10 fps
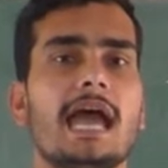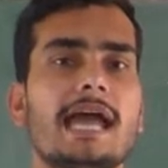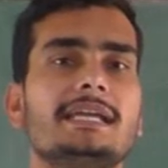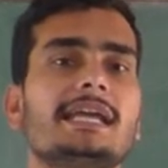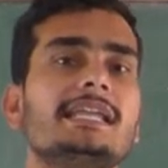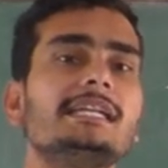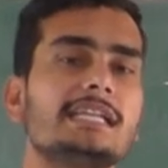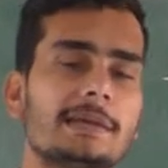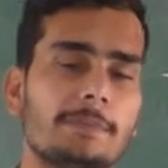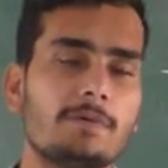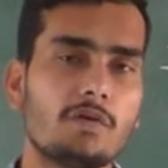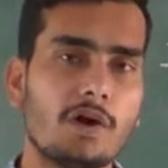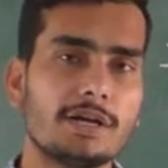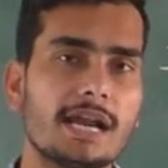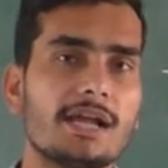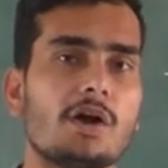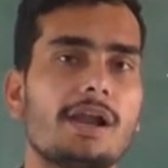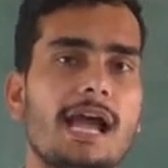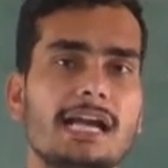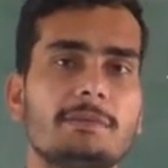And any type of contract
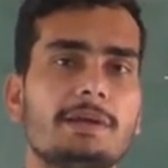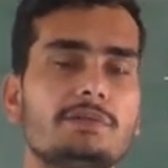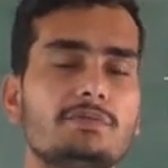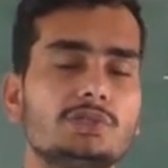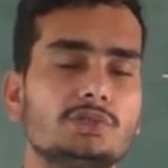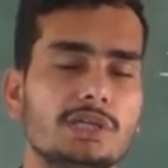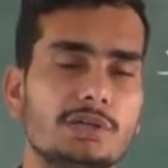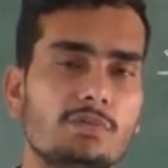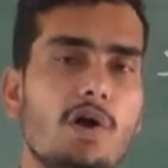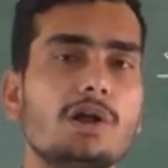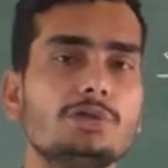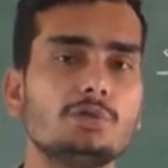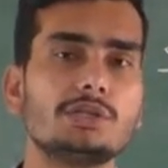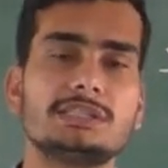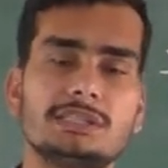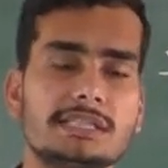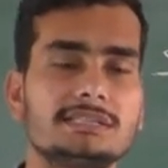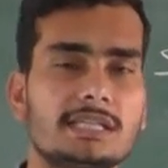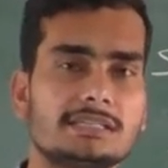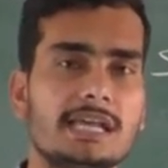or agreement which involve to restrict
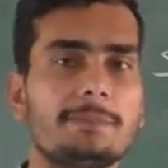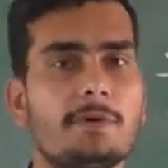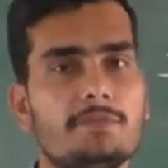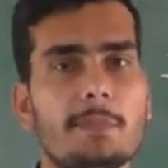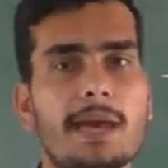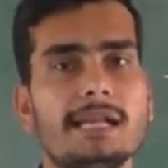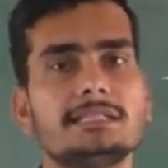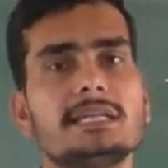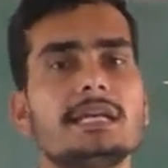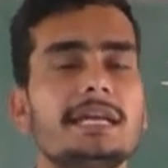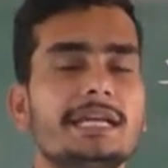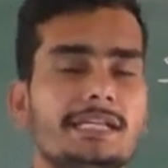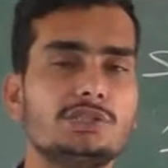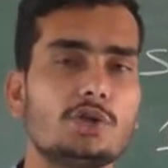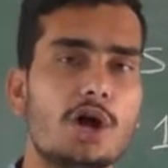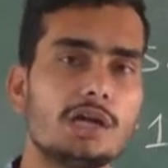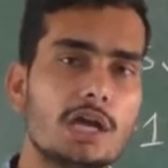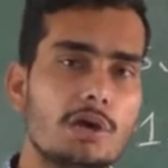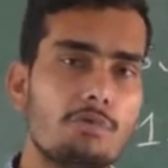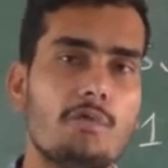such type of marriage, it
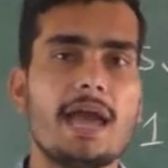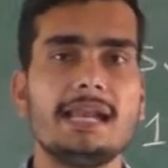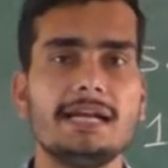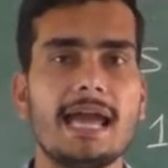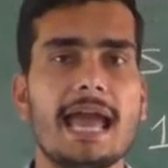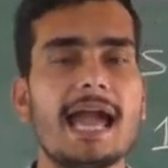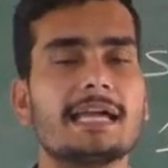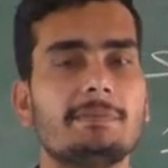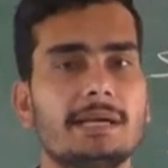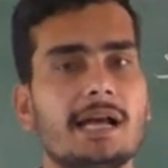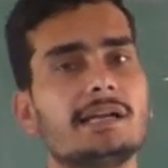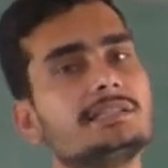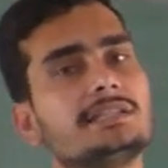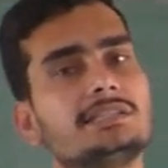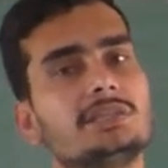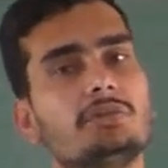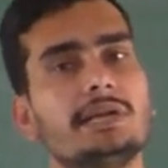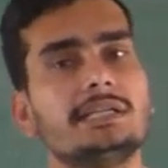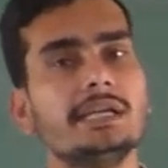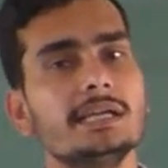not valid agreement under section
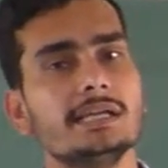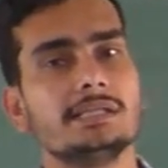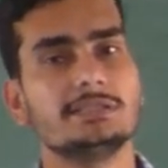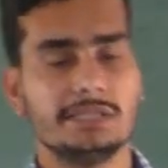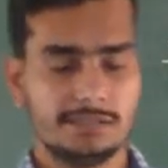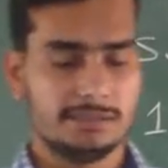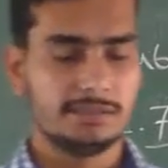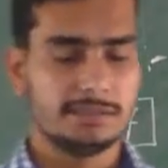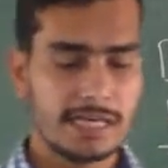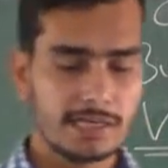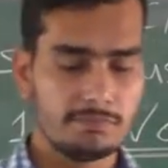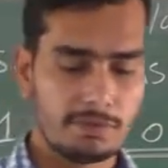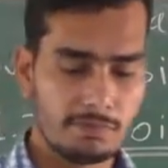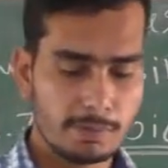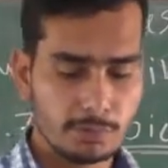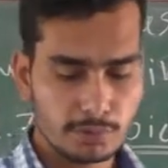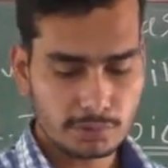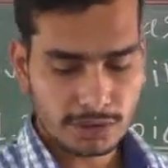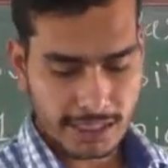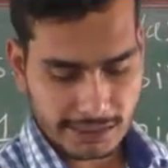26. Then we will move
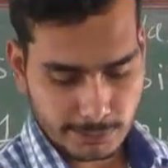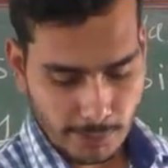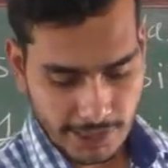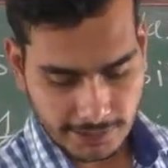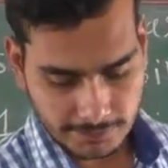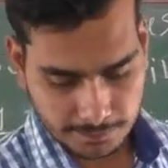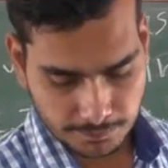to the next point.